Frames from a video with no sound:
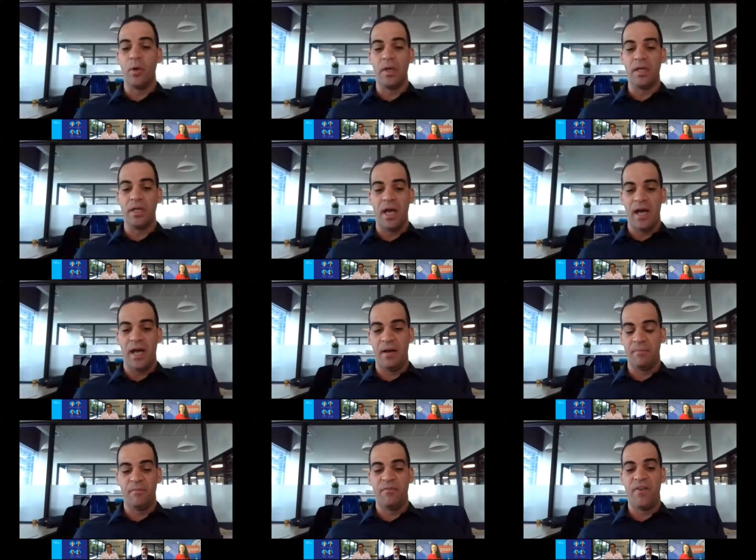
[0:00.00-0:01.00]
deployed
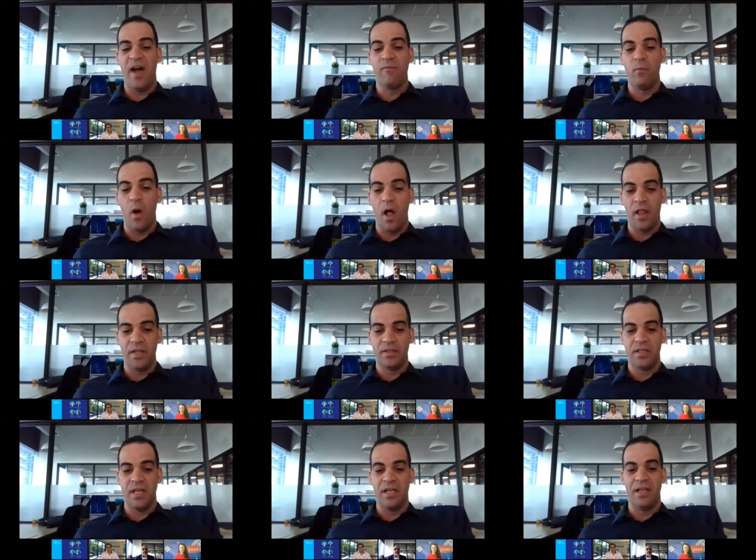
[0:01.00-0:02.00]
5
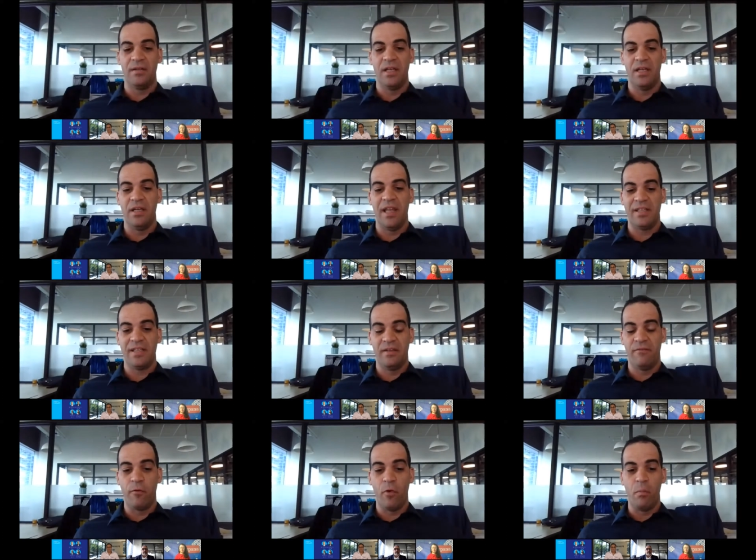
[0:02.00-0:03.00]
wallets in less
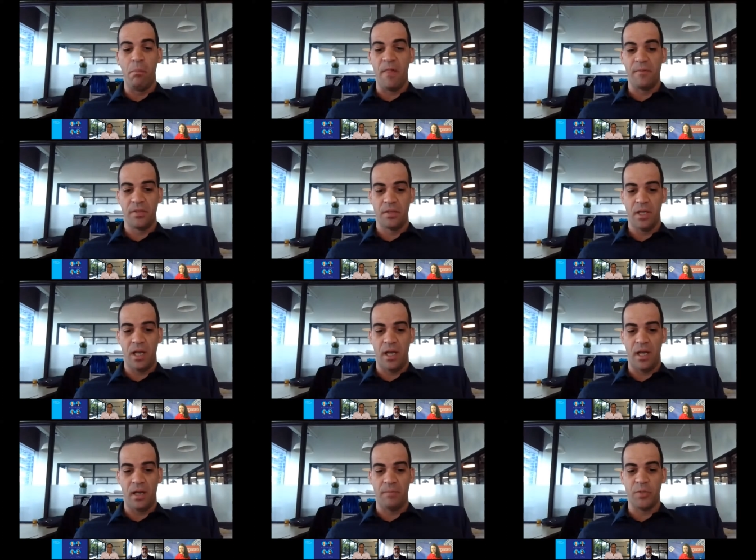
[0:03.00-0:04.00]
than 4 months,
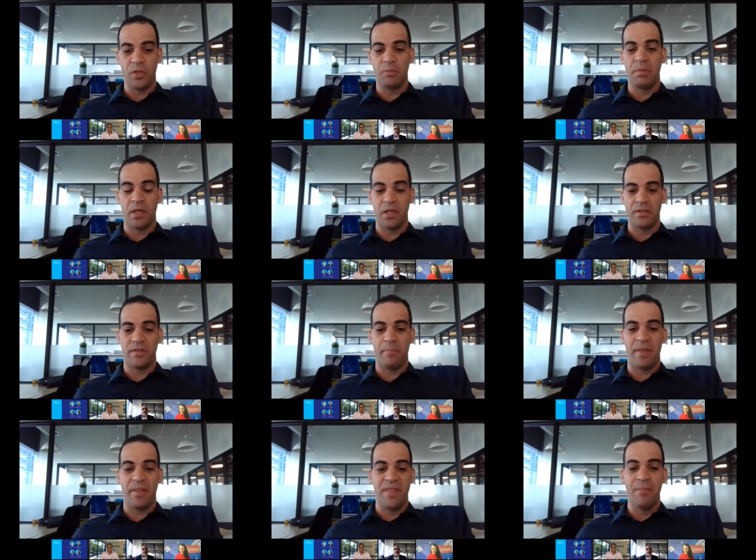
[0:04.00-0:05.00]
just because
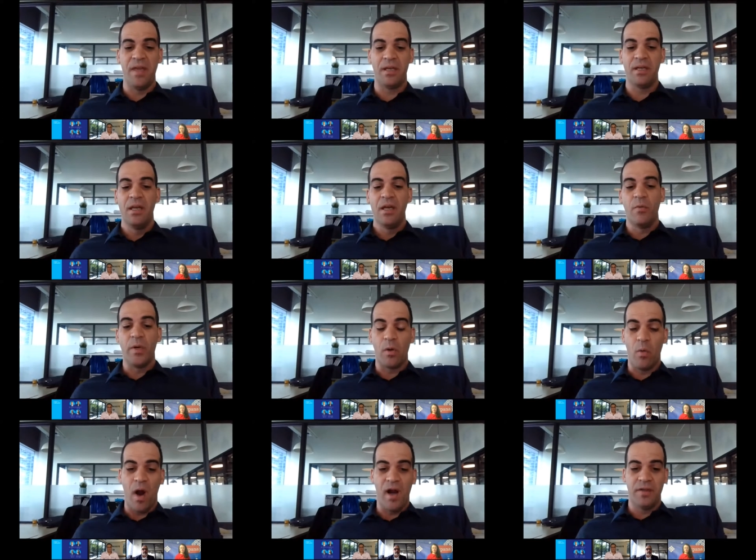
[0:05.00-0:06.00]
the pandemic
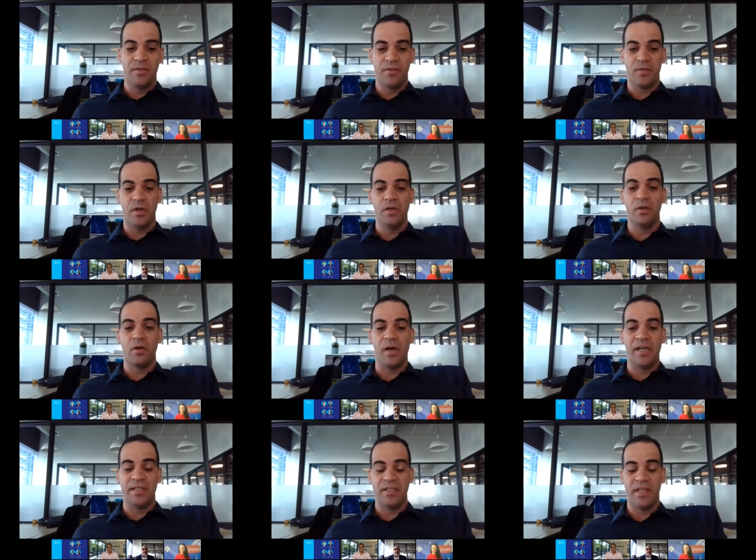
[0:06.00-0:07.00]
required certain
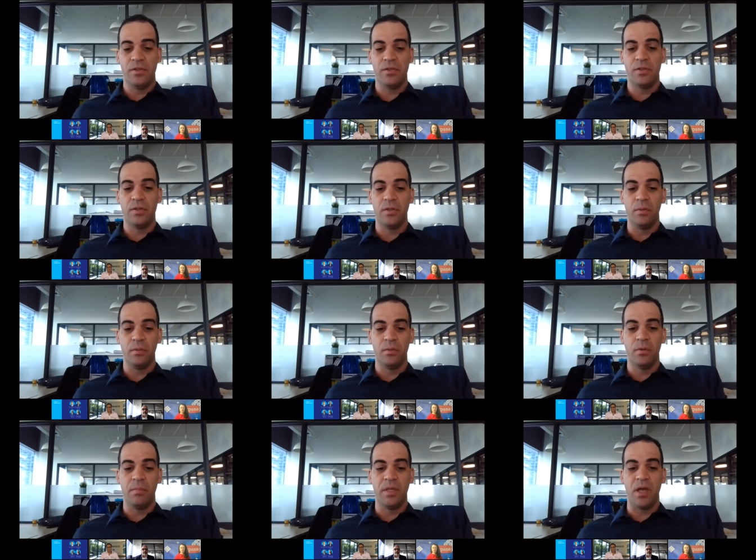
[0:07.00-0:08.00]
organizations to
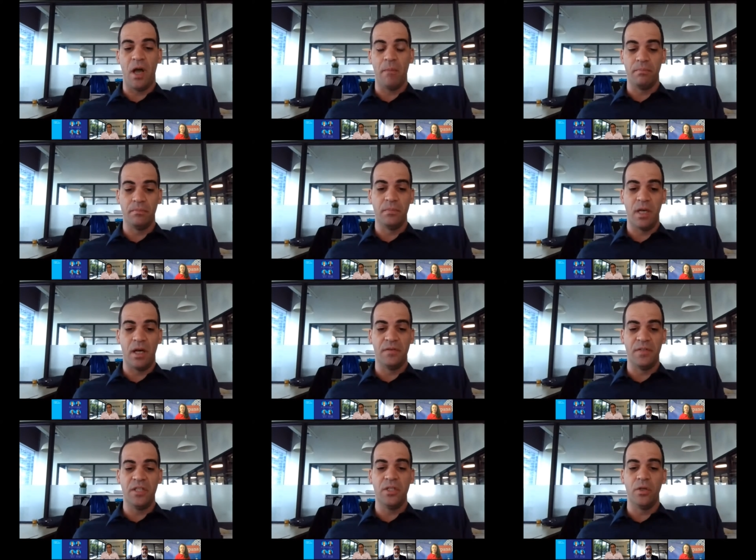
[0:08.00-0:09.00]
become
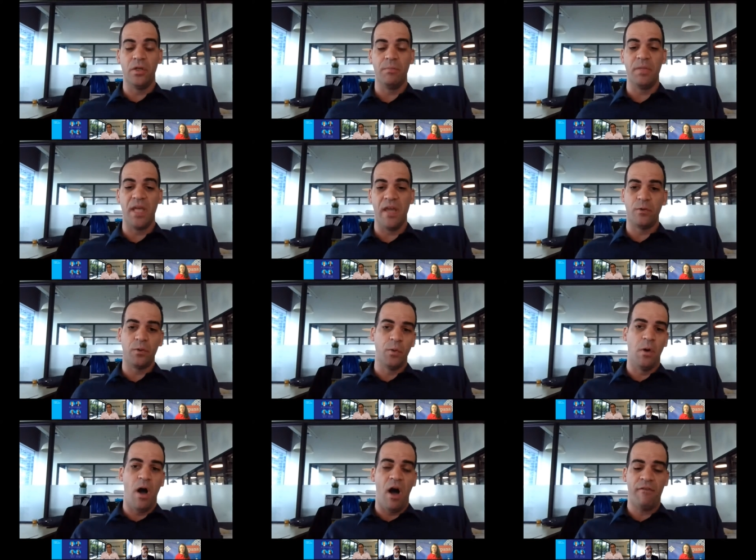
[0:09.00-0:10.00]
digital and be able
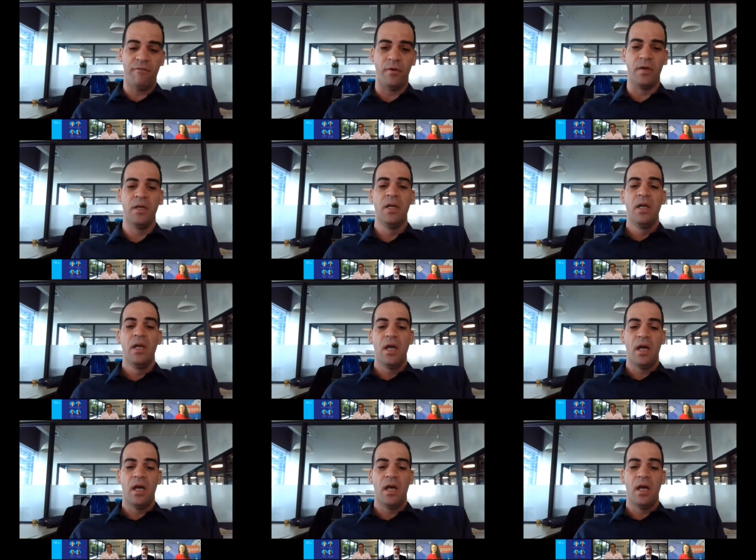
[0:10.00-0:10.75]
to offer